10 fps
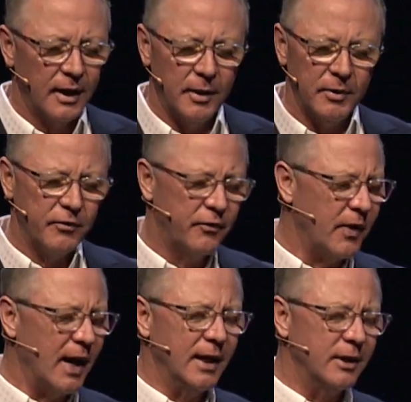I've been
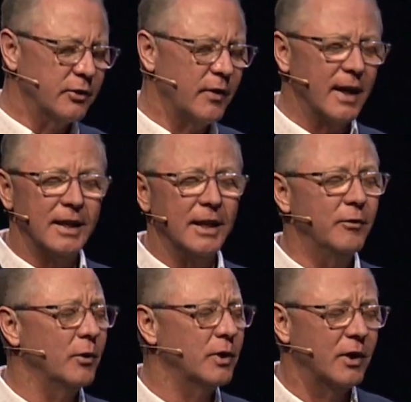fighting this fight. Didn't
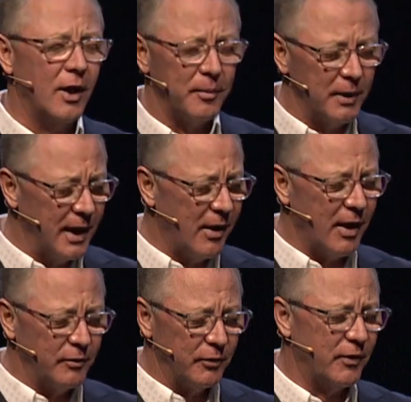even know what to call it, but now
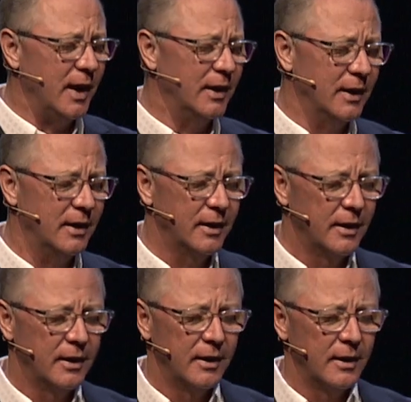I've defined it.
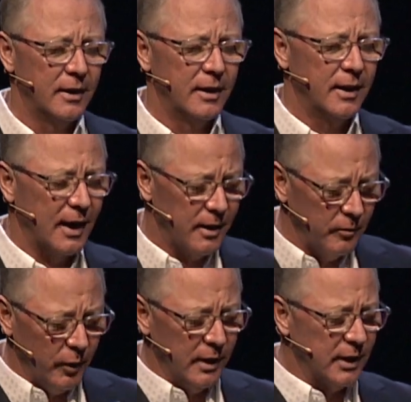And I
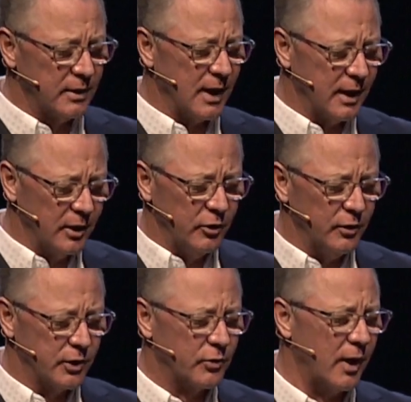can win this. I can
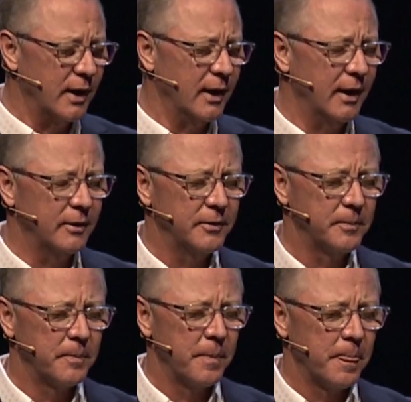do this right now.
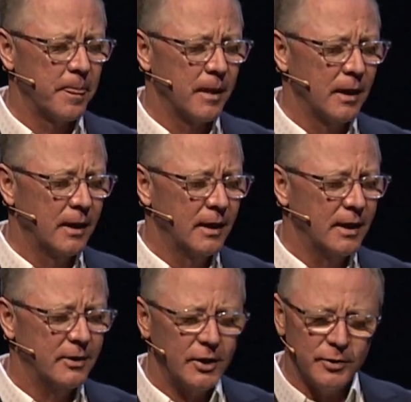
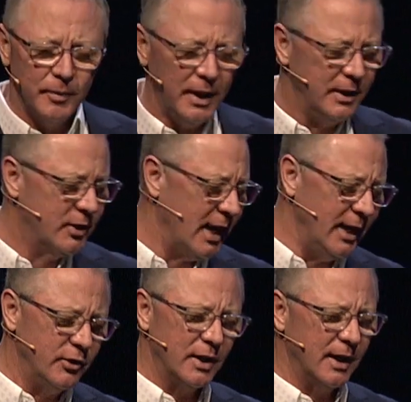It's just me
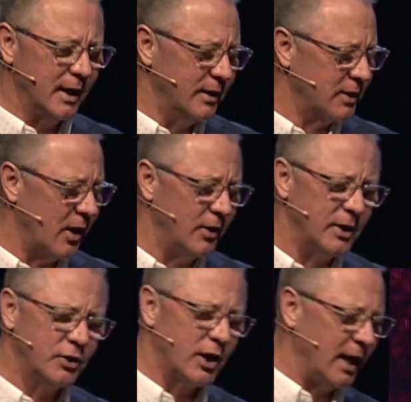changing, and it's
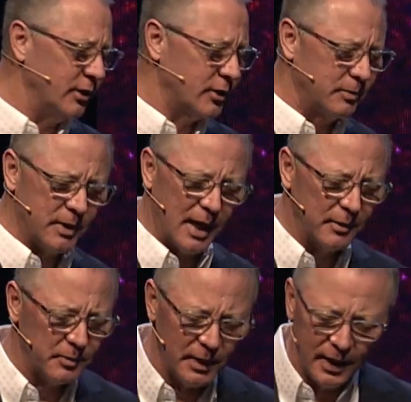hard to change
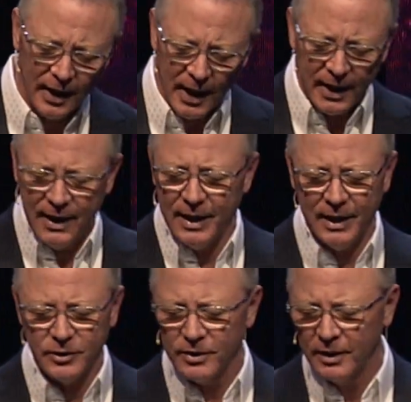sometimes, but I get
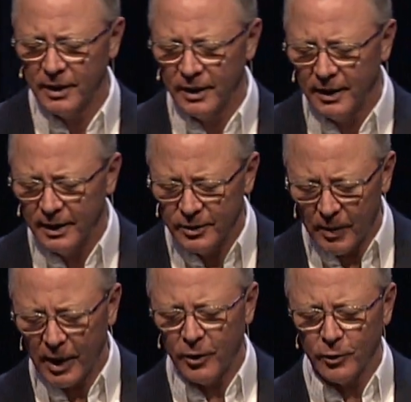it. It's
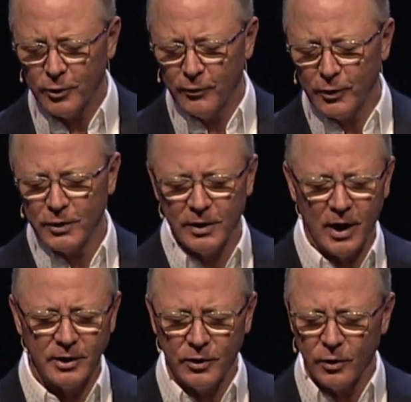my culture versus
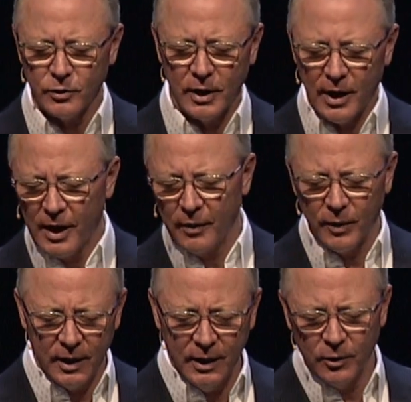God's culture, and I
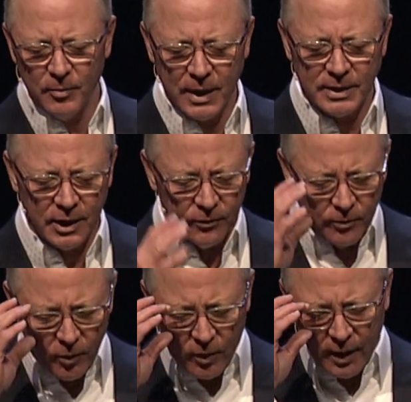want to yield
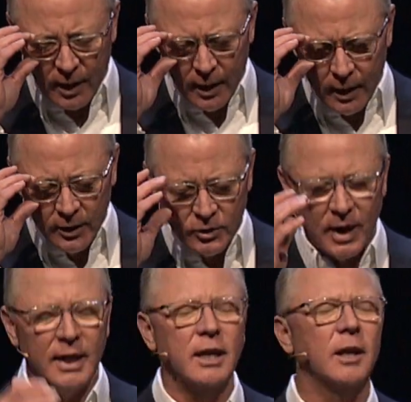myself more. And
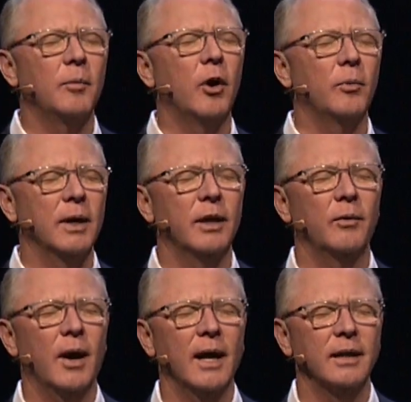so I need to come home and get
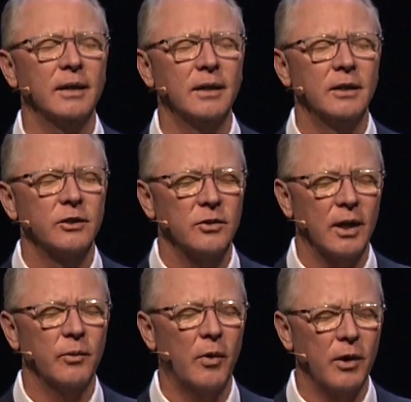it right
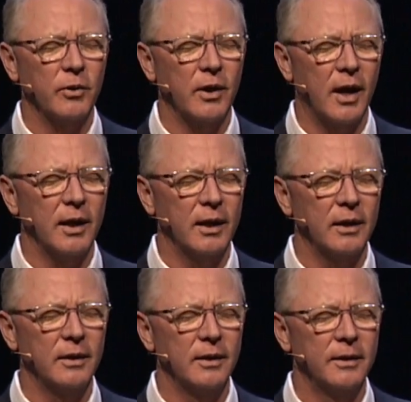so I can walk with God
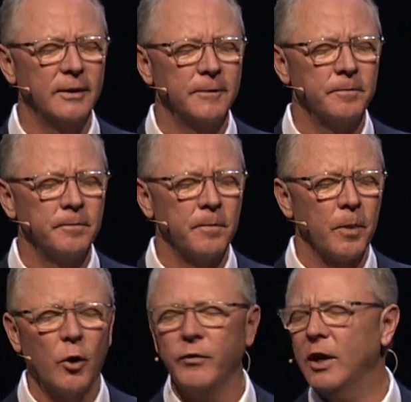again.
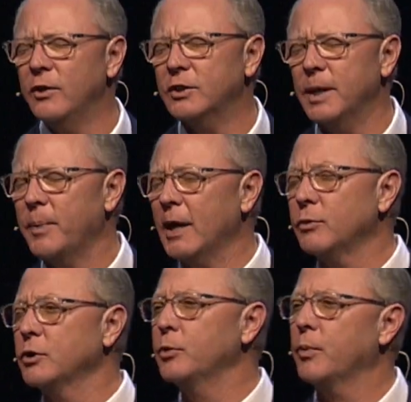Or if you're here and you say,
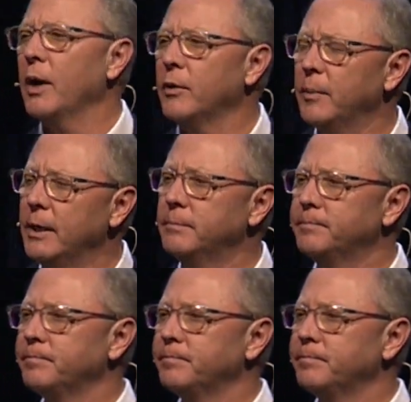Pastor, would you pray with me?